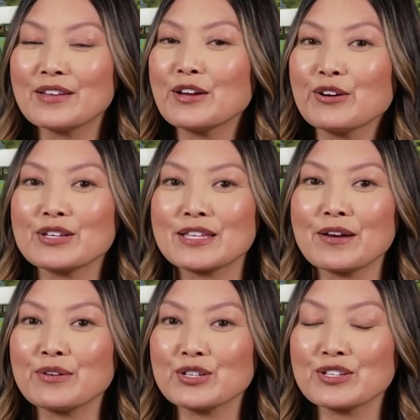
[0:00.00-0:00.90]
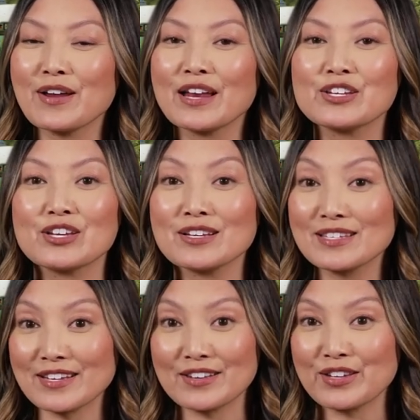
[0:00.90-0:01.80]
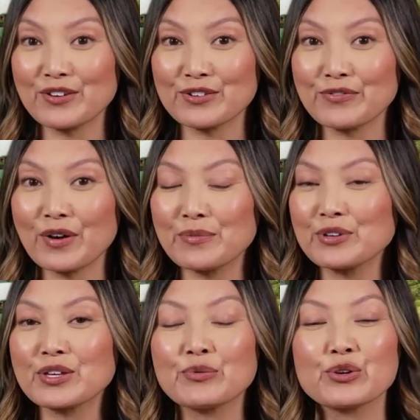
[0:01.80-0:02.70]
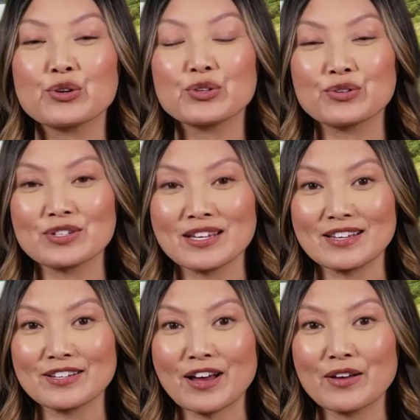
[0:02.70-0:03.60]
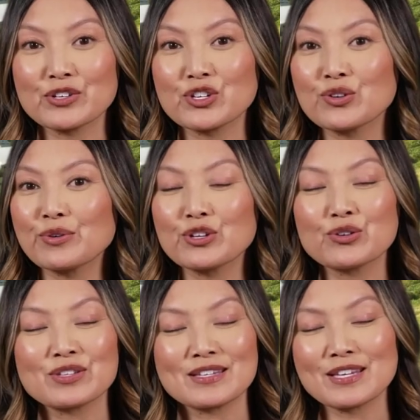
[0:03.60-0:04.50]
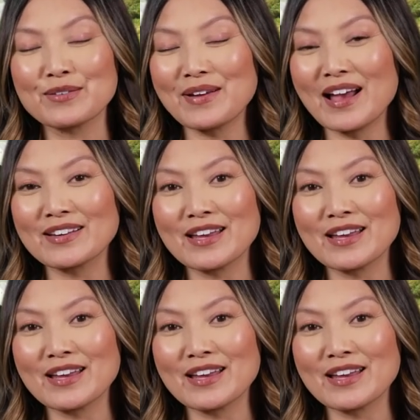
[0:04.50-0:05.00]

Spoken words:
there are several strategies that dairy farmers and producers can adopt to reduce its impact